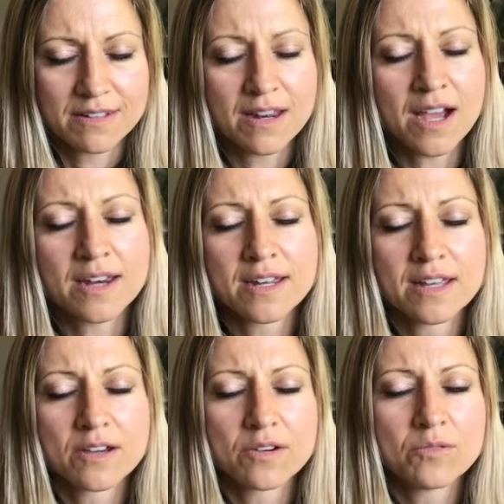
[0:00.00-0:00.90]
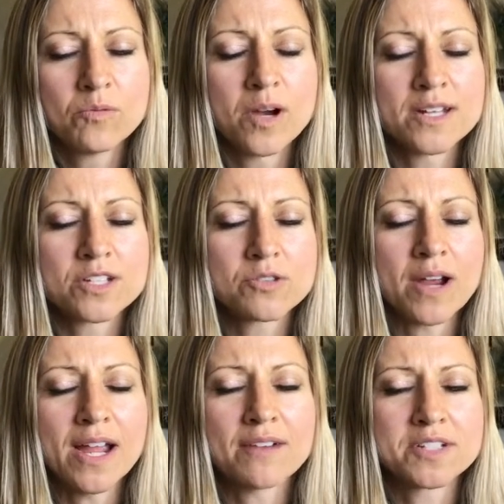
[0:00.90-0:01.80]
Not what do
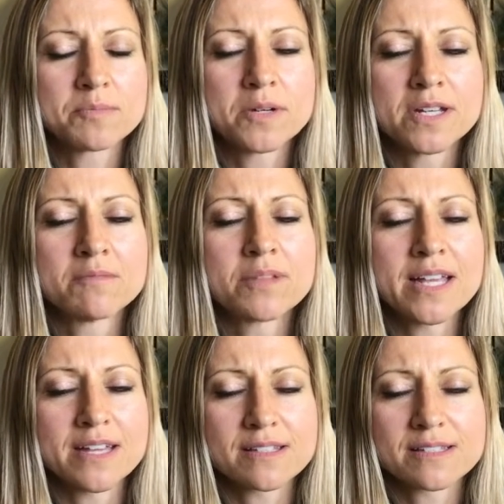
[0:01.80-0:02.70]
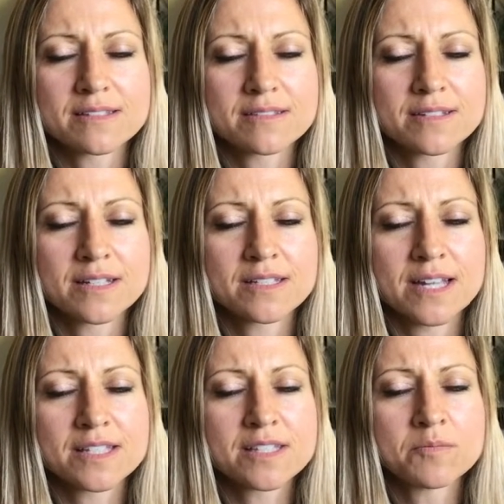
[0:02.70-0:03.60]
I have to put in place, because
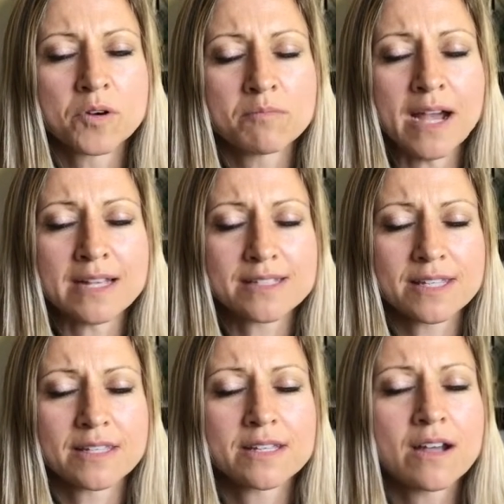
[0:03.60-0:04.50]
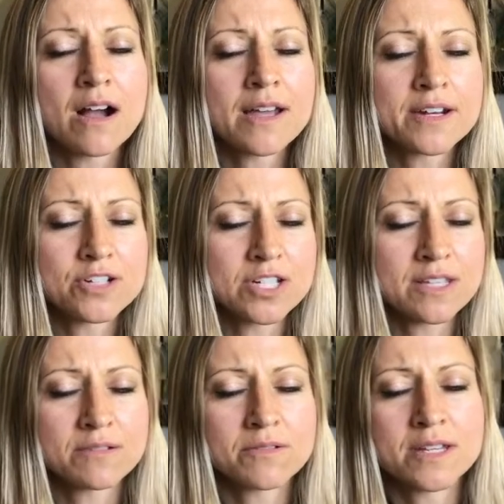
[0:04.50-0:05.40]
that's the more masculine yang
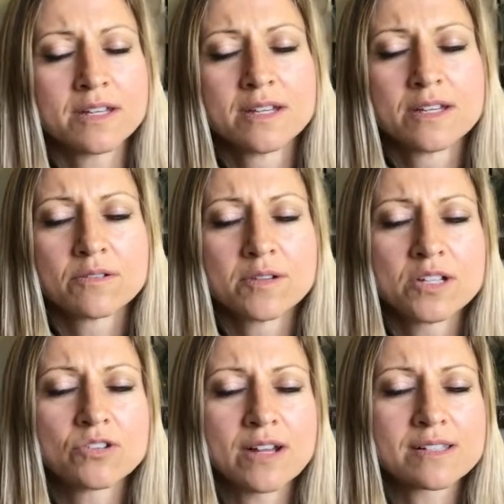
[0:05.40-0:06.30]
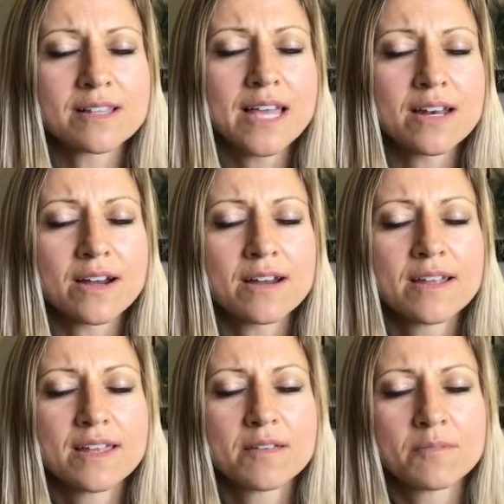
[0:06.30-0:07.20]
energy that we address later.
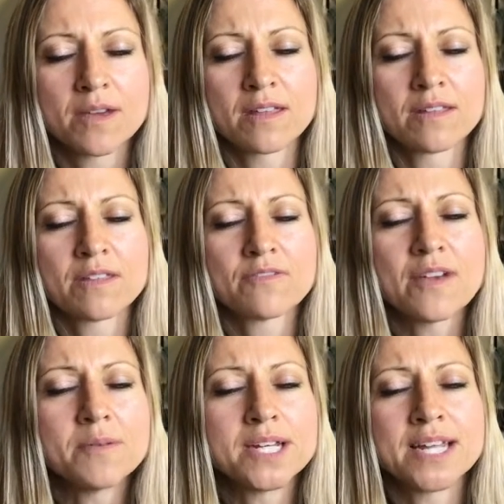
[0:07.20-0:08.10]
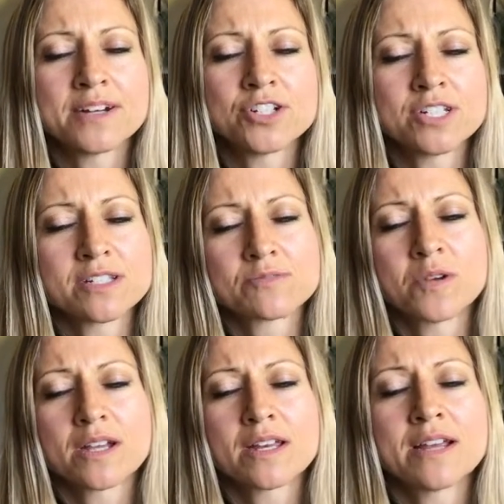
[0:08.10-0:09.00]
But the feminine energy is,
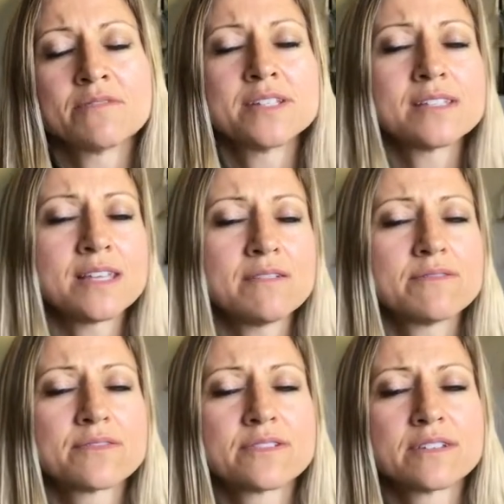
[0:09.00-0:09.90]
what can I receive?